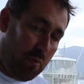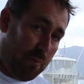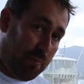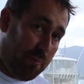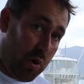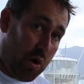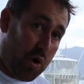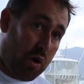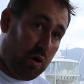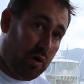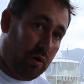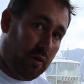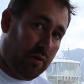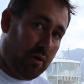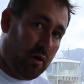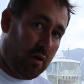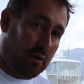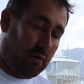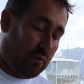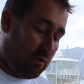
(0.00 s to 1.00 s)
will burn on
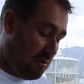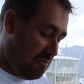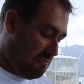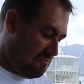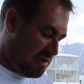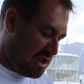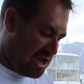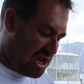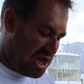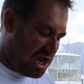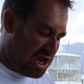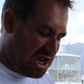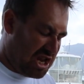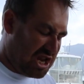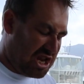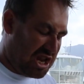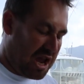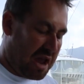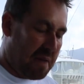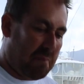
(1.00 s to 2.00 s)
the hot grill and then
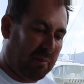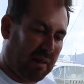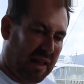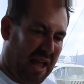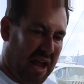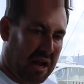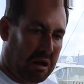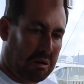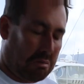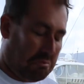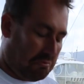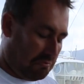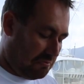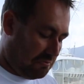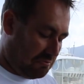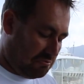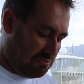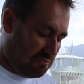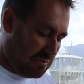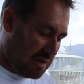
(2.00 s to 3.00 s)
you get black.
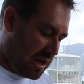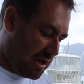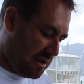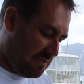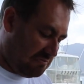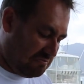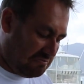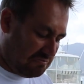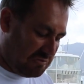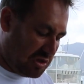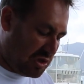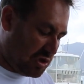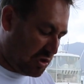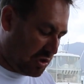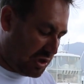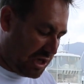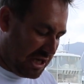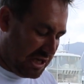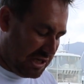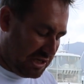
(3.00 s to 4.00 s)

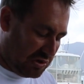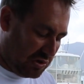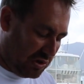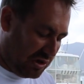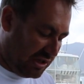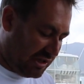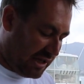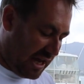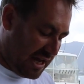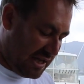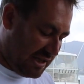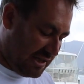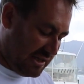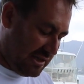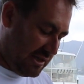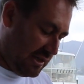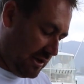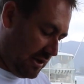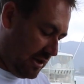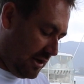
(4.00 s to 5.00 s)
sooty sort of
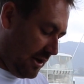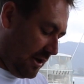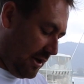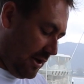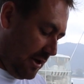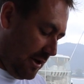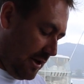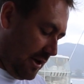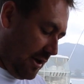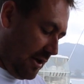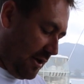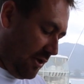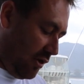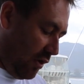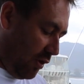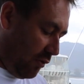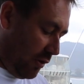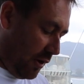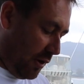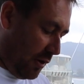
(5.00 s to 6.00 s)
taste.
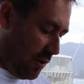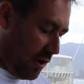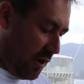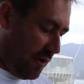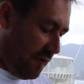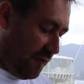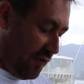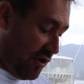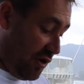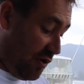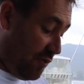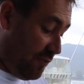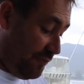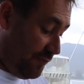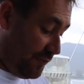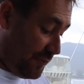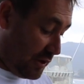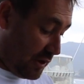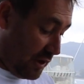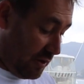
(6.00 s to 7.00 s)
Not really like veal.
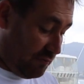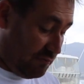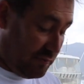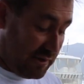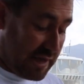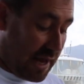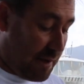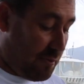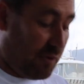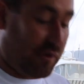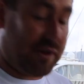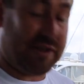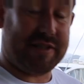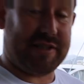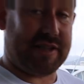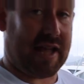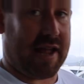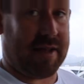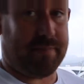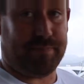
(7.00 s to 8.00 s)
So same with the
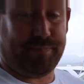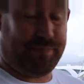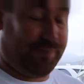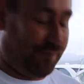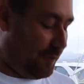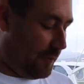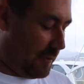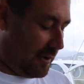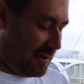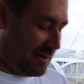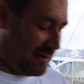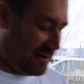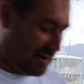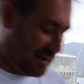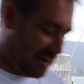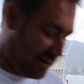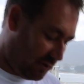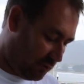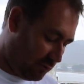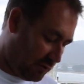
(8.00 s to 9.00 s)
steak. It's
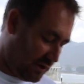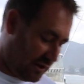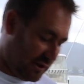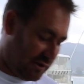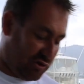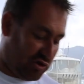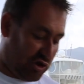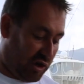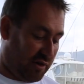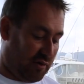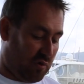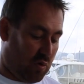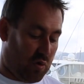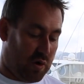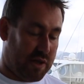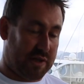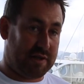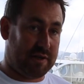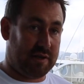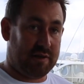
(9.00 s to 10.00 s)
a little trick.
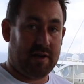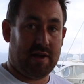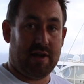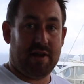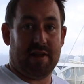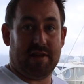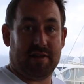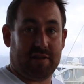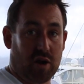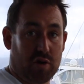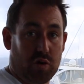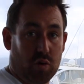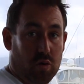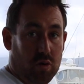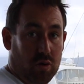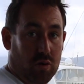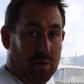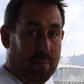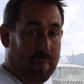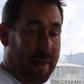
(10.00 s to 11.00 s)
Always don't
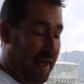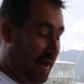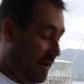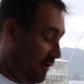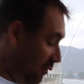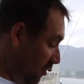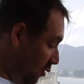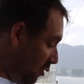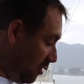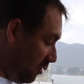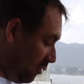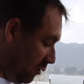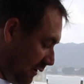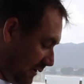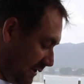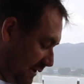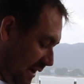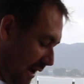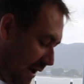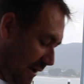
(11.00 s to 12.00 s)
oil your pan, oil
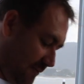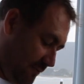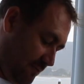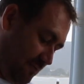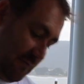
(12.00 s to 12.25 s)
the steak,